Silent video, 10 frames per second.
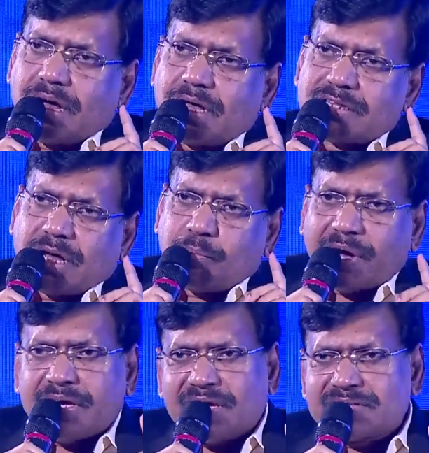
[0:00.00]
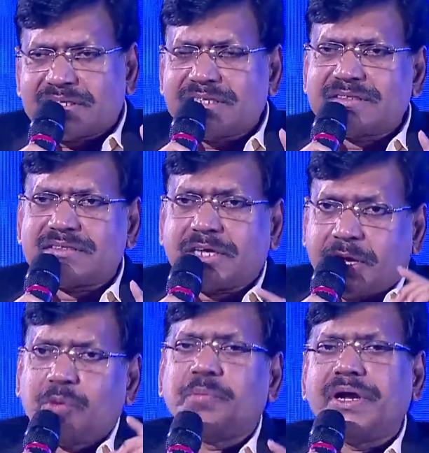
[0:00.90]
the bias is
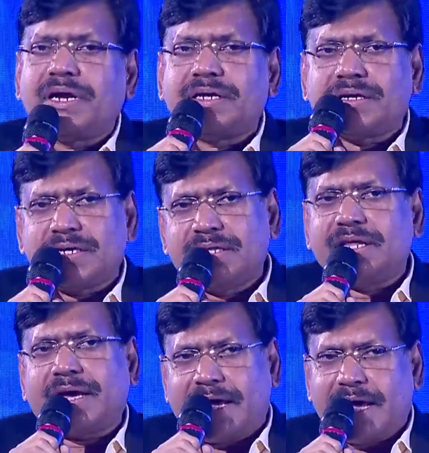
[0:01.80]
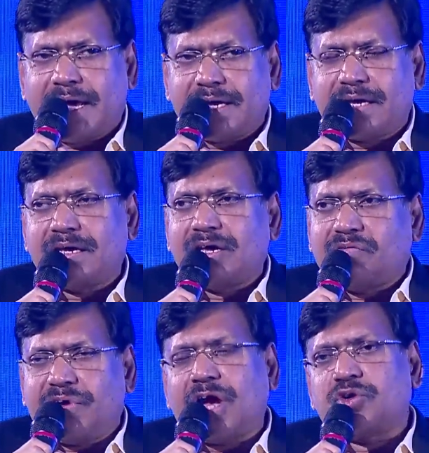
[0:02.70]
inbuilt in the AI.
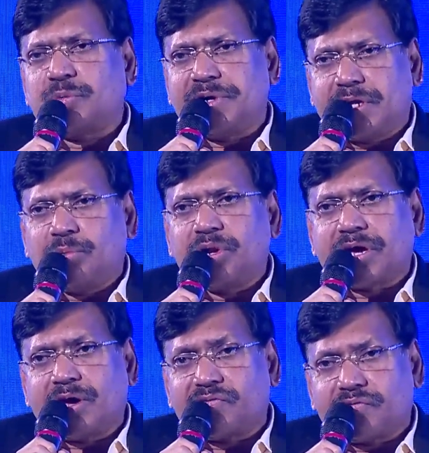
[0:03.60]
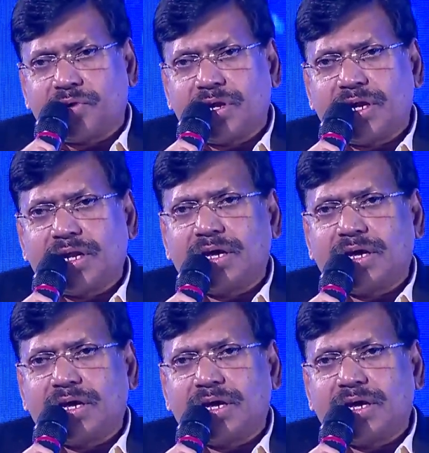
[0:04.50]
We have to be double careful